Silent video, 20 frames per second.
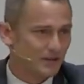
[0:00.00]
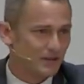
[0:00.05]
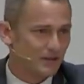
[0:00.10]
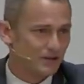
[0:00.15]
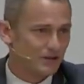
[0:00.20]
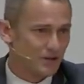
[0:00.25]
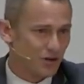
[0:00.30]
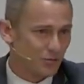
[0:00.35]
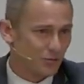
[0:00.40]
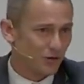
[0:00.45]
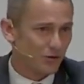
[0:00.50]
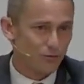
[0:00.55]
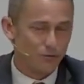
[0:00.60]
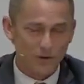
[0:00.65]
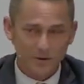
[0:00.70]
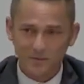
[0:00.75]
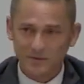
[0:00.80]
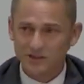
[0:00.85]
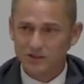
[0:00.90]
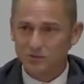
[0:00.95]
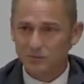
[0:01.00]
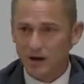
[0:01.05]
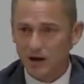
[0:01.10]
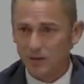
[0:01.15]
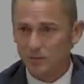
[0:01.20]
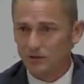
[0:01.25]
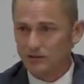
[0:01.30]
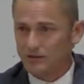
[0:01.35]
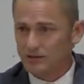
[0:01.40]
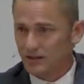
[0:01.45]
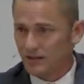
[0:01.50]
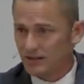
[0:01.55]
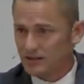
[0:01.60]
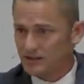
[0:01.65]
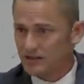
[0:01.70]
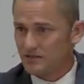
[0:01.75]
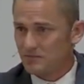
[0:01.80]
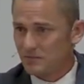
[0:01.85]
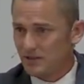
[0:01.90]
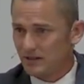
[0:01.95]
There's a number of women's Bible
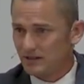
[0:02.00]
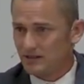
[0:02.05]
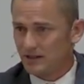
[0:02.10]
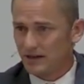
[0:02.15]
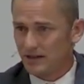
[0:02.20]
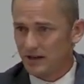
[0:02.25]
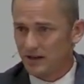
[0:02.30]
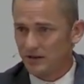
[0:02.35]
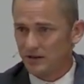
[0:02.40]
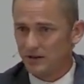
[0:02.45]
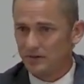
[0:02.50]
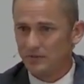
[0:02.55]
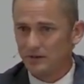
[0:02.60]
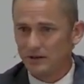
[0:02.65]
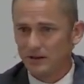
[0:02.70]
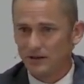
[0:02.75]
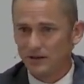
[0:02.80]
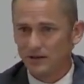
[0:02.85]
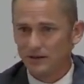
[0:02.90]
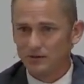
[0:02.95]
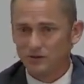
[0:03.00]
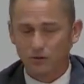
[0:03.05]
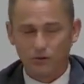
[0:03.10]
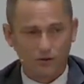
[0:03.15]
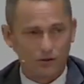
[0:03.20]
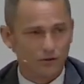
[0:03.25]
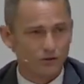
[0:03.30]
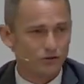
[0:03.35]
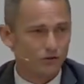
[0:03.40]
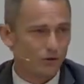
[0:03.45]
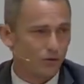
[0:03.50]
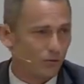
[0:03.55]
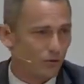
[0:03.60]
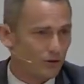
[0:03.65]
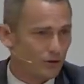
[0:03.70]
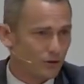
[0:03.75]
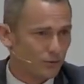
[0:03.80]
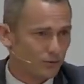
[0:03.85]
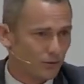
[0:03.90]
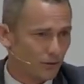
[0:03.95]
studies that meet together. So also a
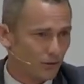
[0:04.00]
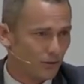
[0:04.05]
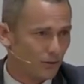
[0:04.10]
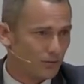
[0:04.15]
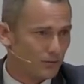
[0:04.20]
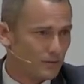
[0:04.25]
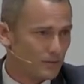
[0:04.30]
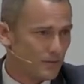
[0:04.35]
wonderful